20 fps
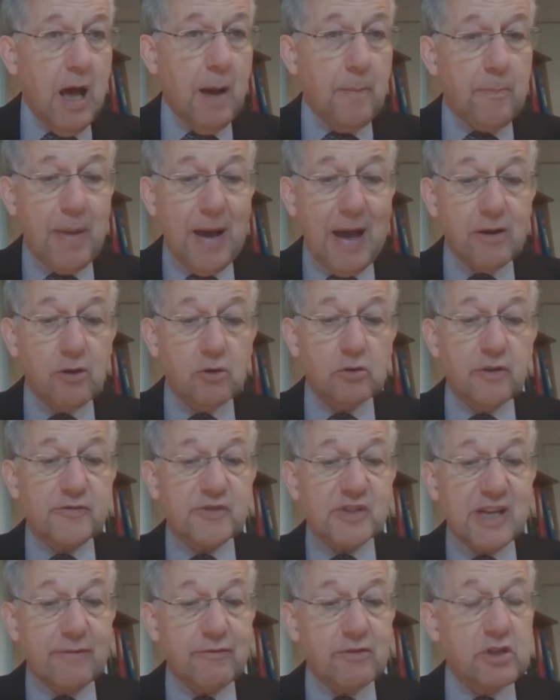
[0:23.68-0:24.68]
A panel
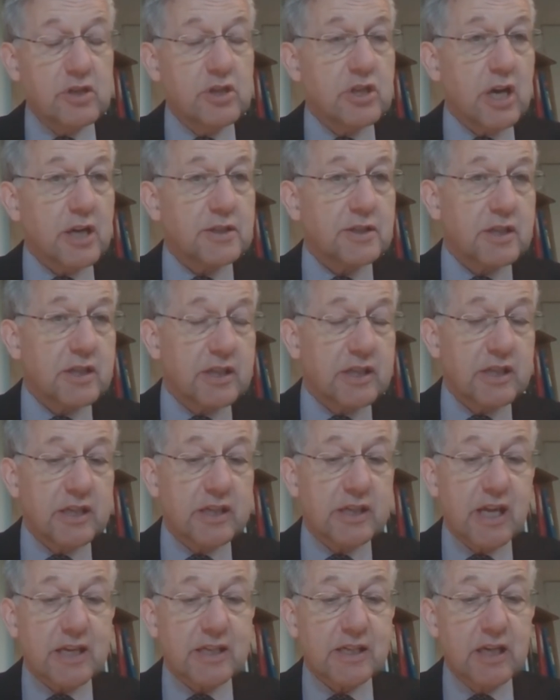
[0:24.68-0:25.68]
of seven
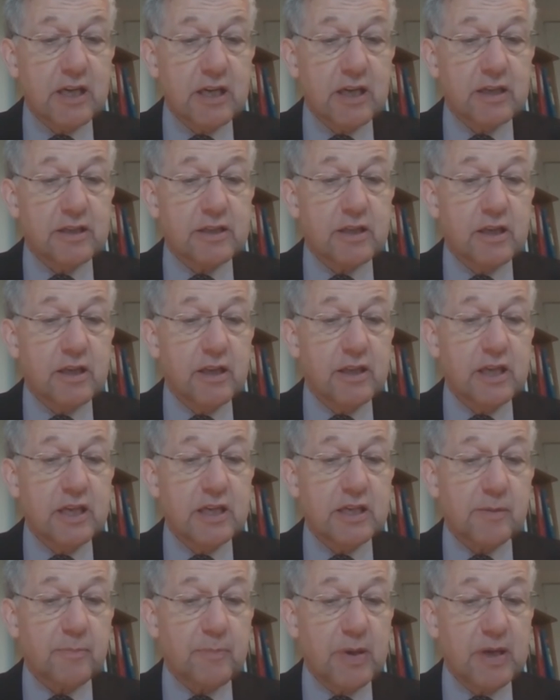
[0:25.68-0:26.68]
justices has heard
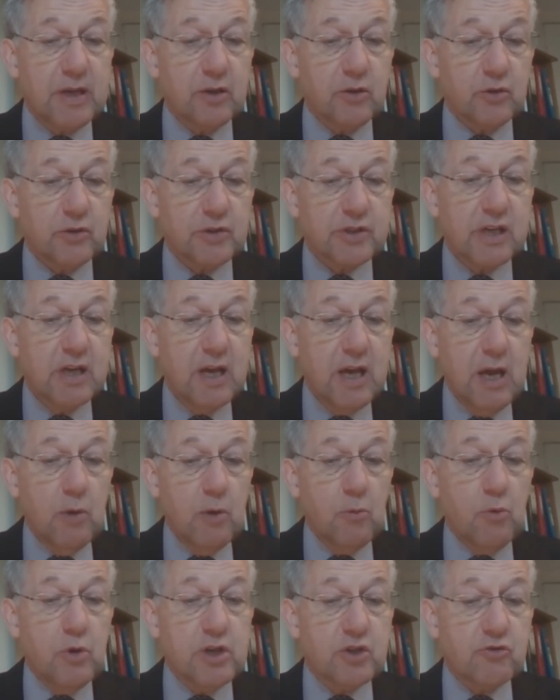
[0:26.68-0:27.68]
these appeals
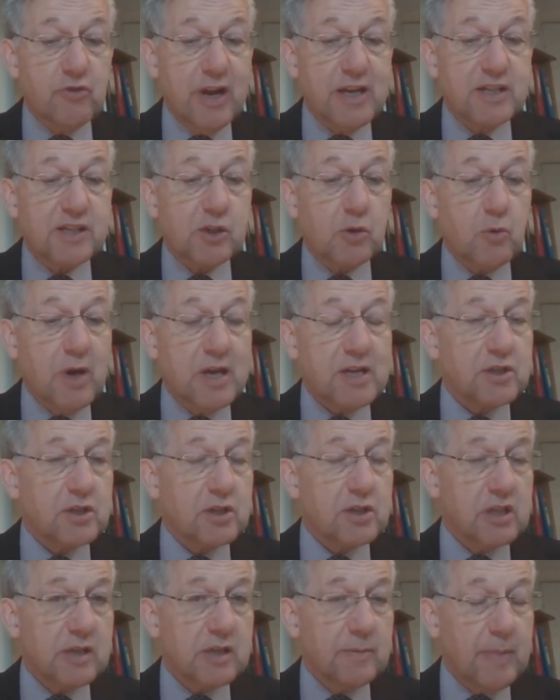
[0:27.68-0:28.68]
which raise
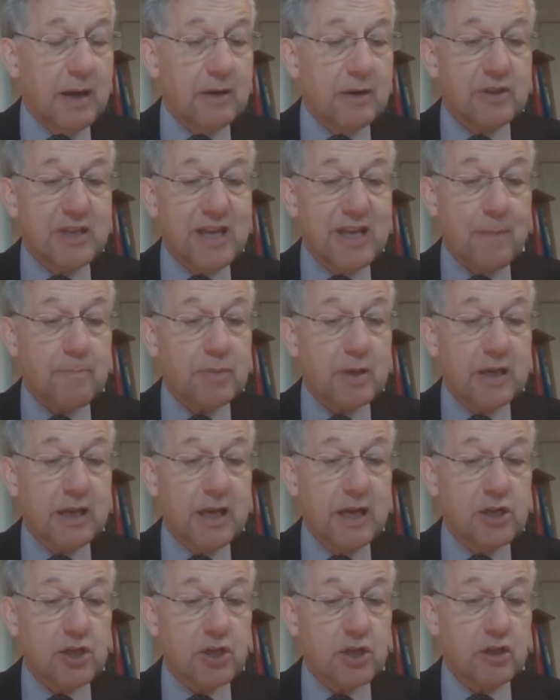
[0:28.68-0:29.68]
questions about the
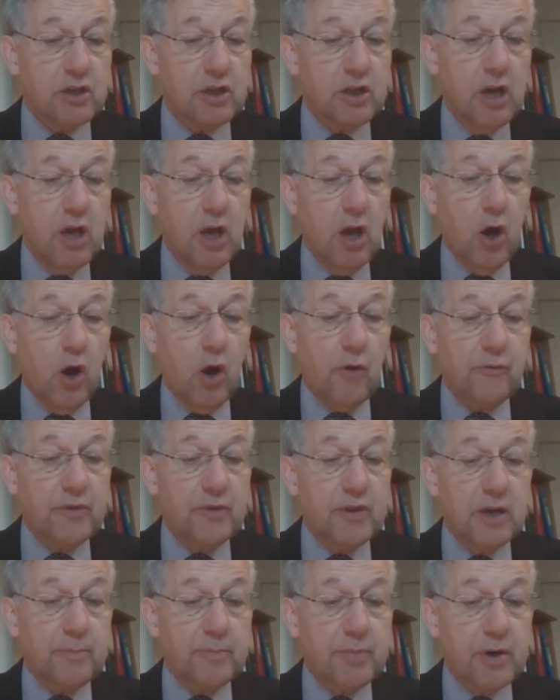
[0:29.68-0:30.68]
application of
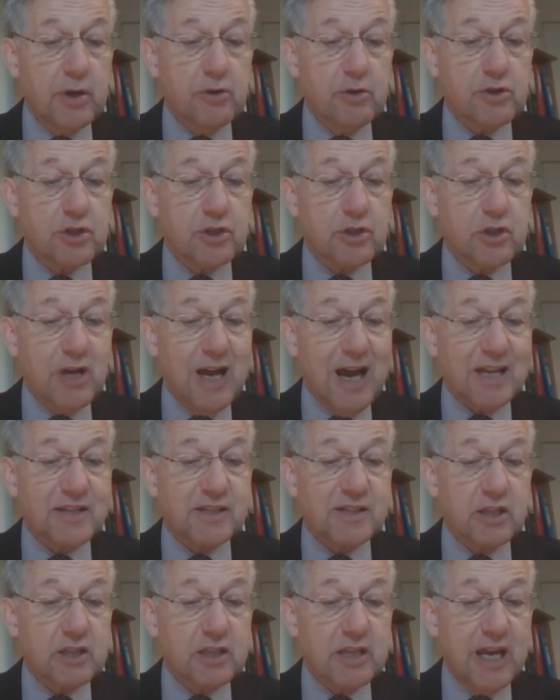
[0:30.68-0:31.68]
the approach to
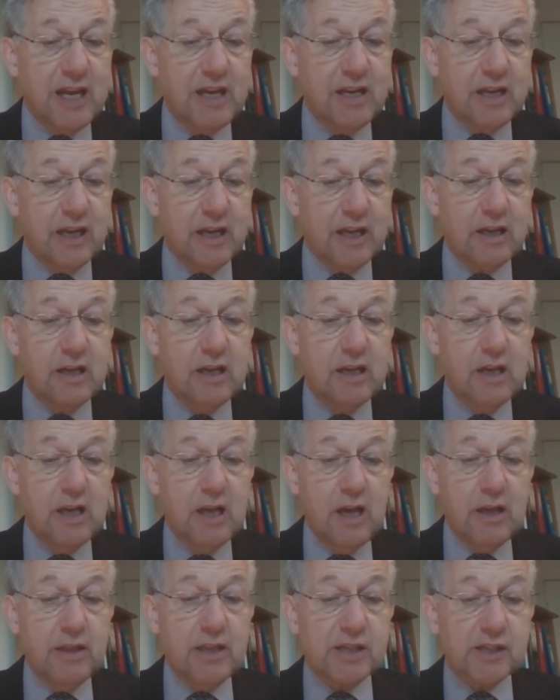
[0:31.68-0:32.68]
ascertaining
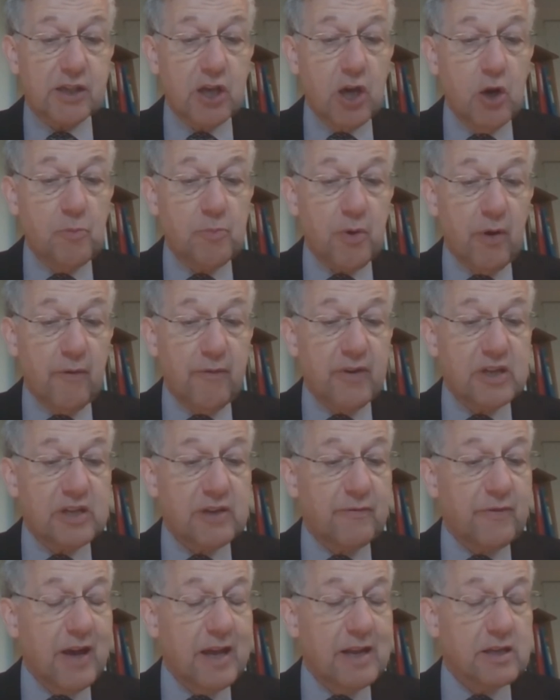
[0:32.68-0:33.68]
the scope of a
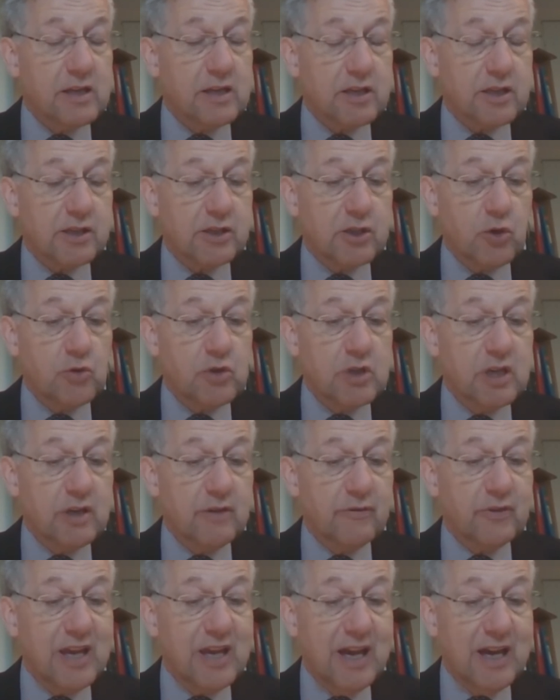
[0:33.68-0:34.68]
defendant's duty
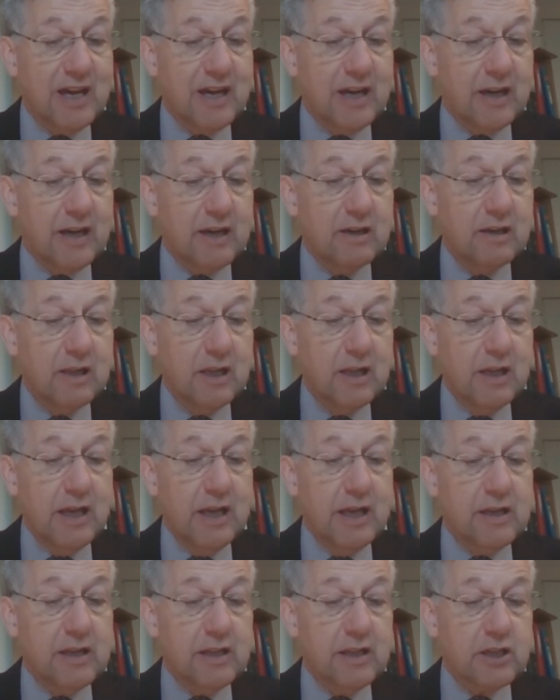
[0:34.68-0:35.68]
of care
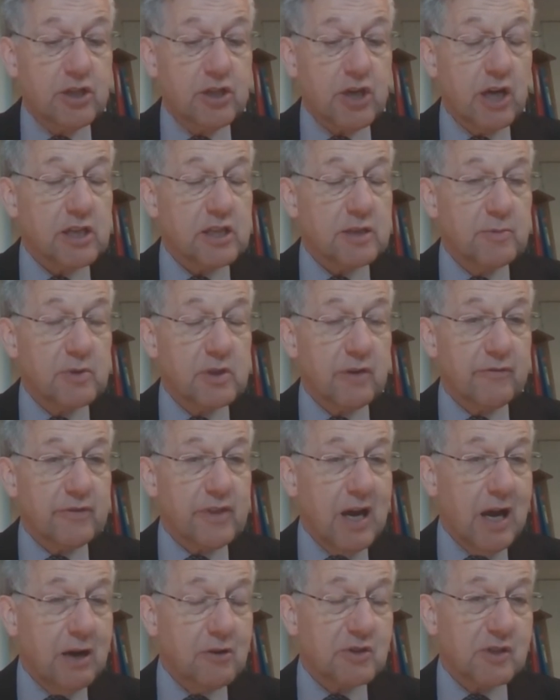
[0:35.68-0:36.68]
in the judgment of
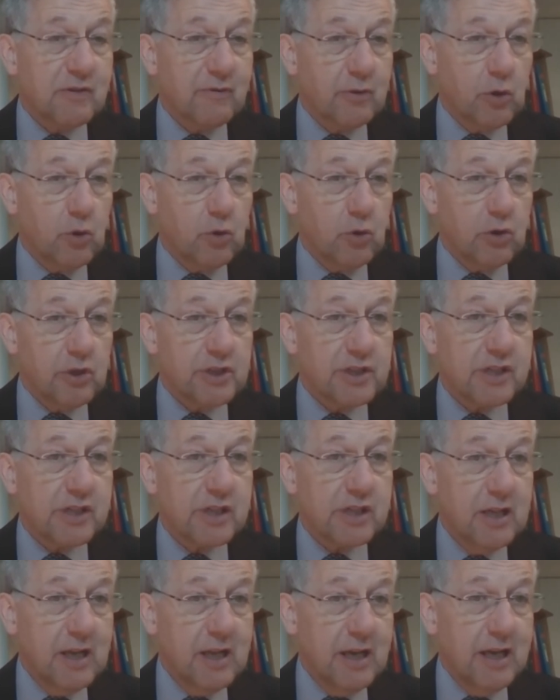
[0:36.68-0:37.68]
the House of
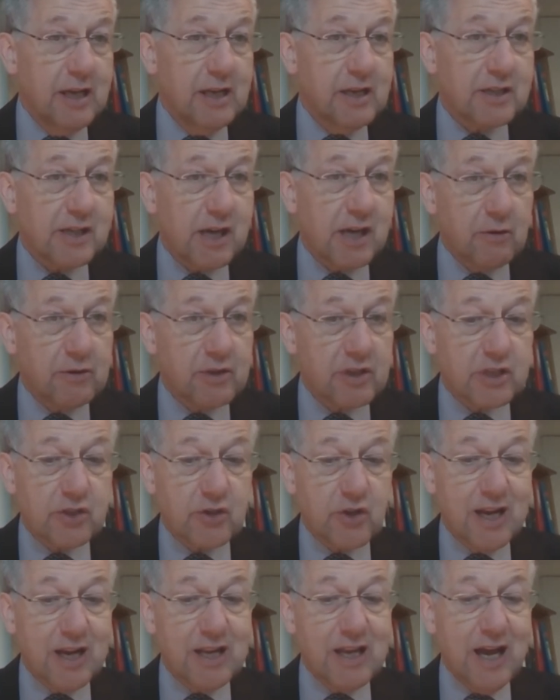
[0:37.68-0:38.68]
Lords in South
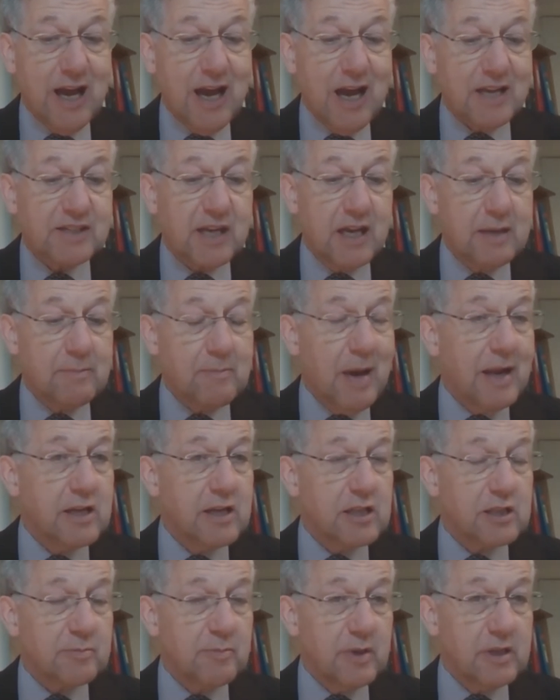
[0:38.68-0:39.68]
Australia Asset
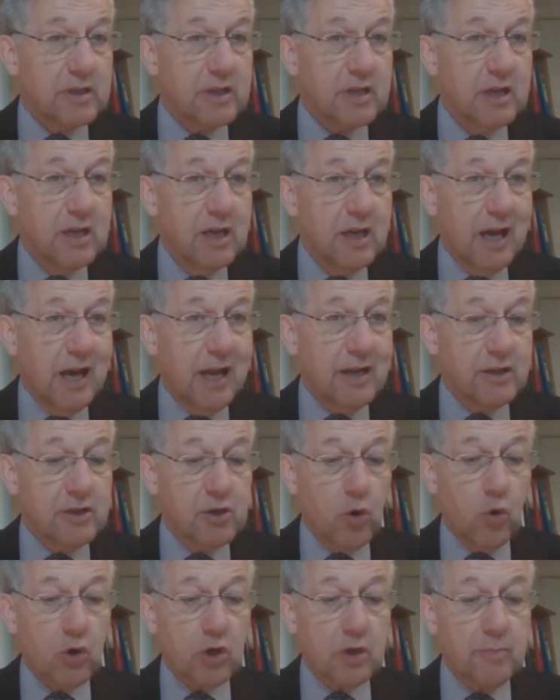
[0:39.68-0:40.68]
Management and
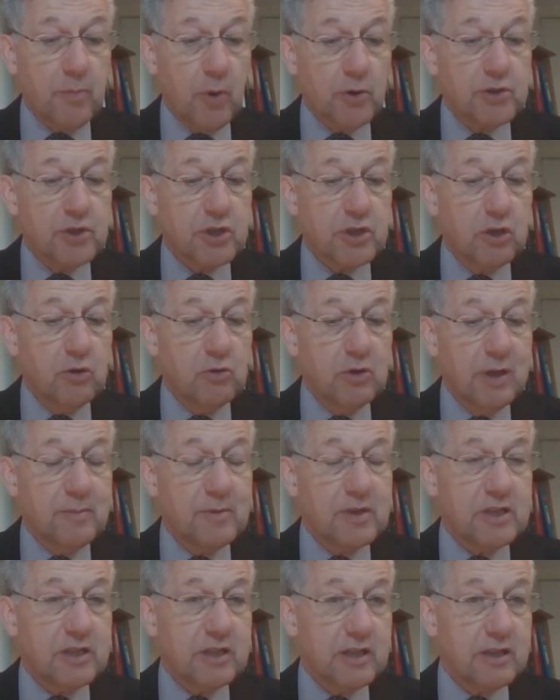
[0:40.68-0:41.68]
York Montague
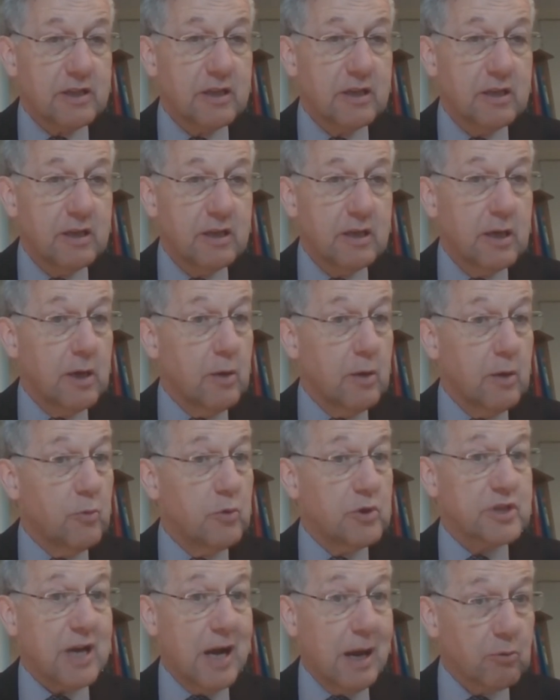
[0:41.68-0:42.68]
Limited,
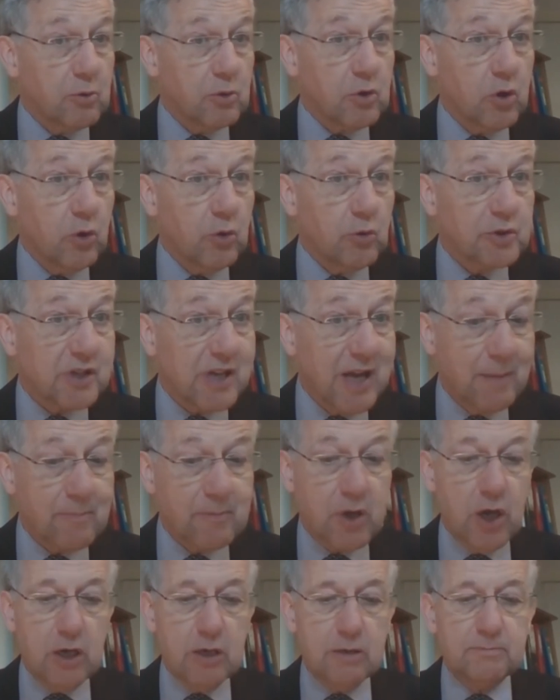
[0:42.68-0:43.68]
which I will call
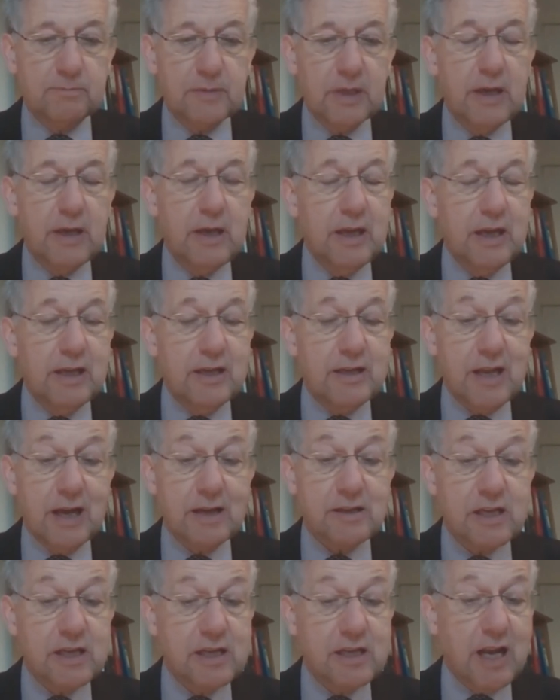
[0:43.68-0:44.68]
SAAMCO, in
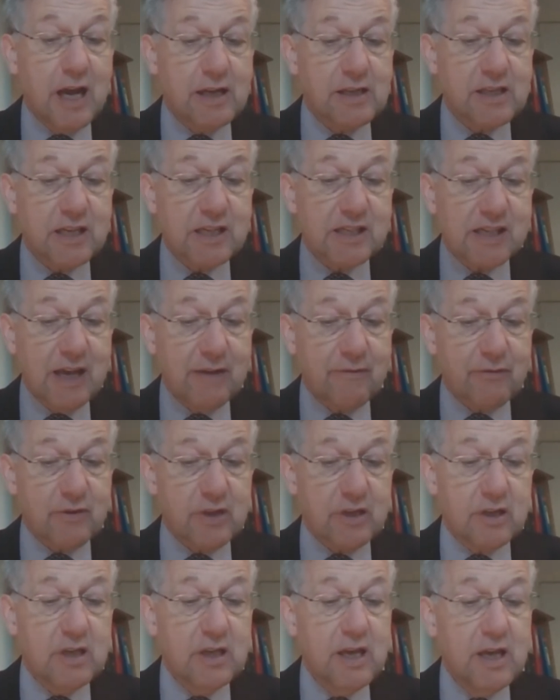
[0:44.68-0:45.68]

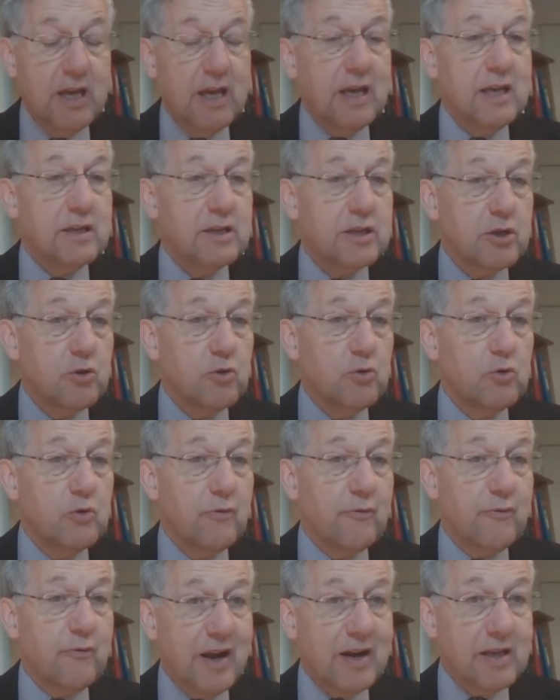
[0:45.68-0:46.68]
1997 in
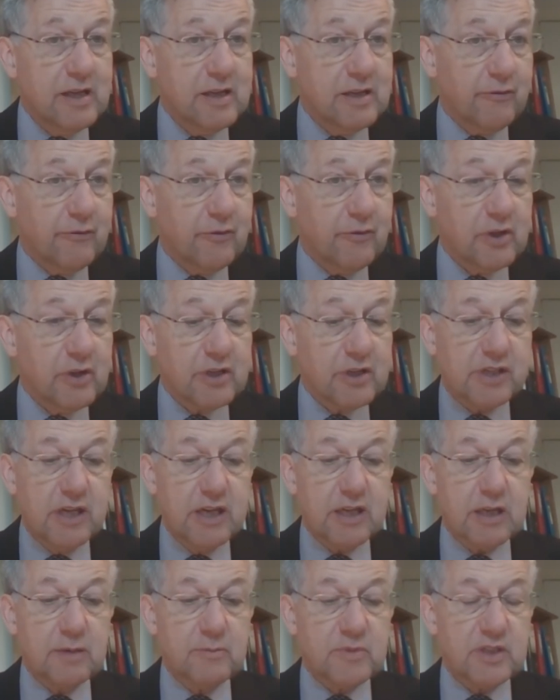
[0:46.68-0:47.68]
two very different
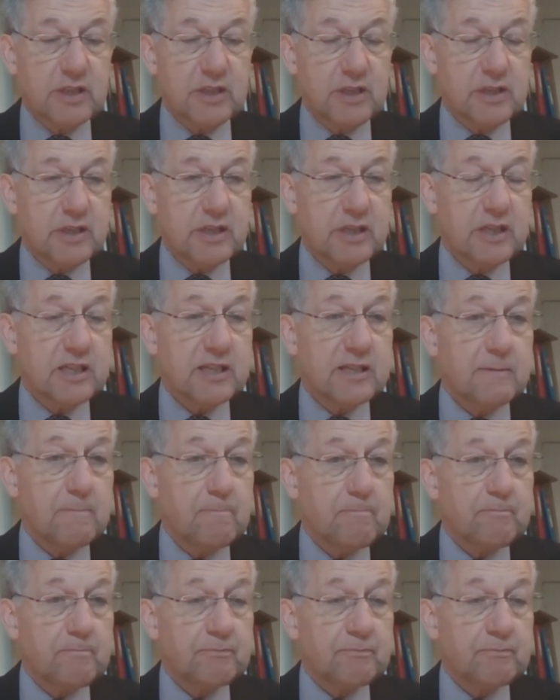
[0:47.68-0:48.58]
circumstances.